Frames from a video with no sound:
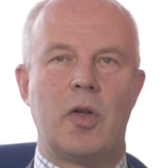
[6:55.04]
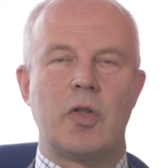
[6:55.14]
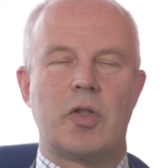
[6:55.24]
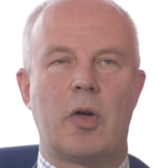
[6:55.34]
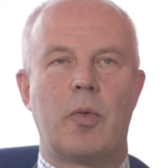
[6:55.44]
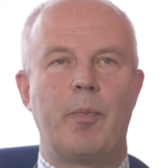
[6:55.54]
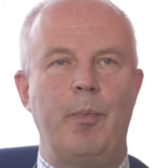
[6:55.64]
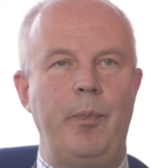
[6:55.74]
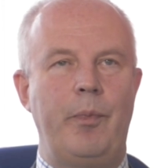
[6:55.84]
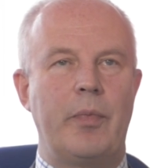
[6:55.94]
So
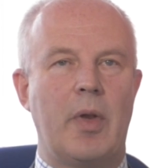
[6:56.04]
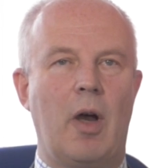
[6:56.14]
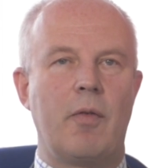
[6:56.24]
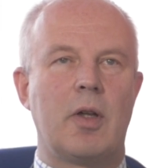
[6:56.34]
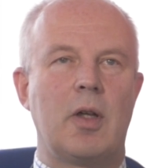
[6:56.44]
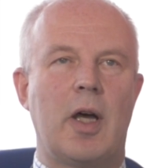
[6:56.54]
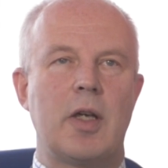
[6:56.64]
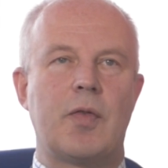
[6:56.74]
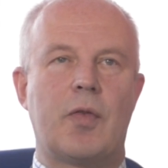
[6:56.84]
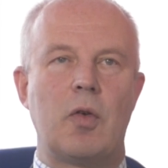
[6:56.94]
over the
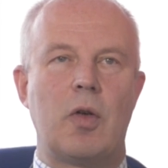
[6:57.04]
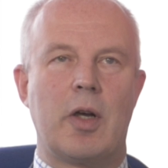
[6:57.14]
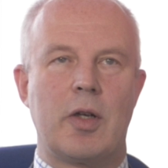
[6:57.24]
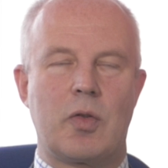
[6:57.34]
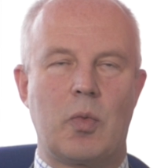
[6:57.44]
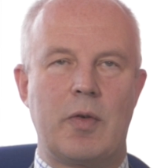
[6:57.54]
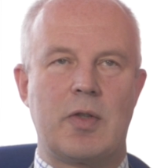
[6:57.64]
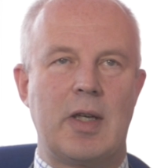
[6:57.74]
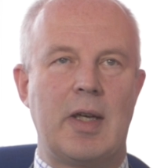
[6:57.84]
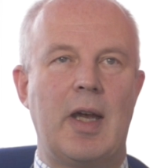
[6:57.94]
last few years, we've
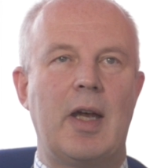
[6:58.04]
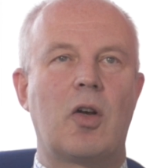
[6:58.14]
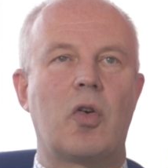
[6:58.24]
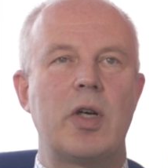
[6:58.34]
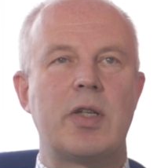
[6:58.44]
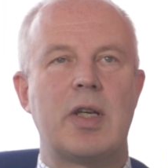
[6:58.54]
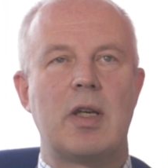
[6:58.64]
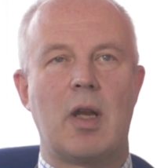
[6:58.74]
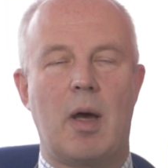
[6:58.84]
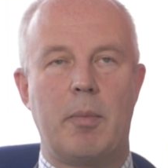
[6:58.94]
seen
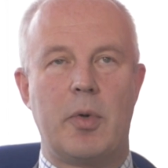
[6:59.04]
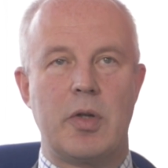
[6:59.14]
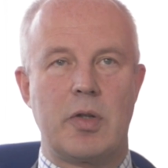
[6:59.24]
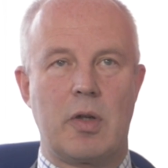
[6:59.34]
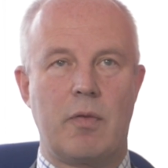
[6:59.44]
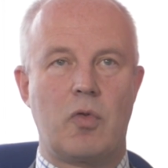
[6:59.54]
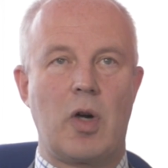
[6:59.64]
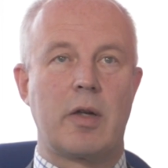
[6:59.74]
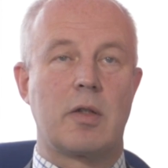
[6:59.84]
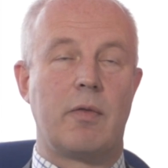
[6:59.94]
increasing numbers of
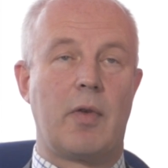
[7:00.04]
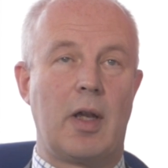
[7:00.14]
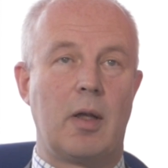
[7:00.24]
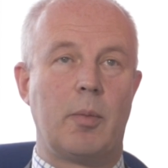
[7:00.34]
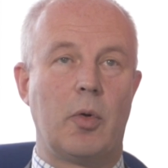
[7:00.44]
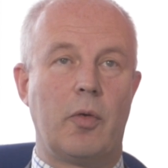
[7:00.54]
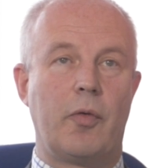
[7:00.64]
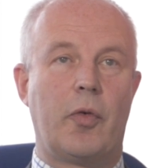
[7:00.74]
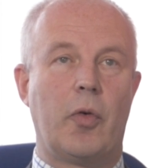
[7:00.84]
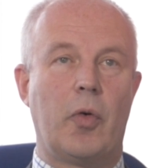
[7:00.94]
drugs available
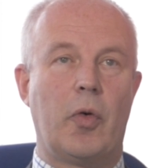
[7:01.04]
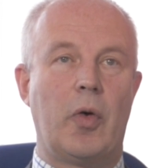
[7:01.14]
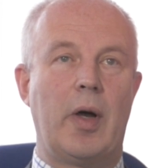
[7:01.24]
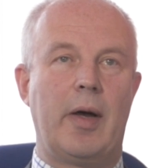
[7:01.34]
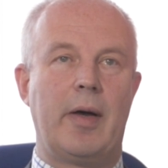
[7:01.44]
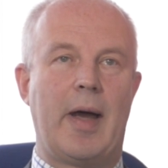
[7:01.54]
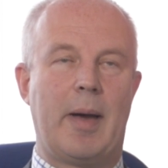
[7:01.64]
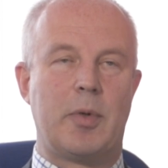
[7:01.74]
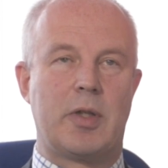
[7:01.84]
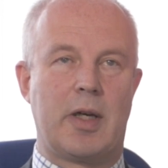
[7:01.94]
for
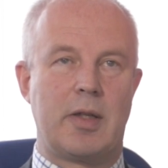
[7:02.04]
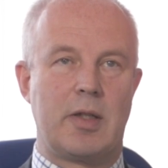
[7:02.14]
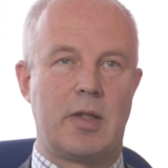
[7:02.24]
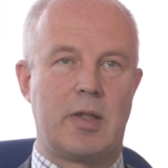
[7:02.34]
hepatitis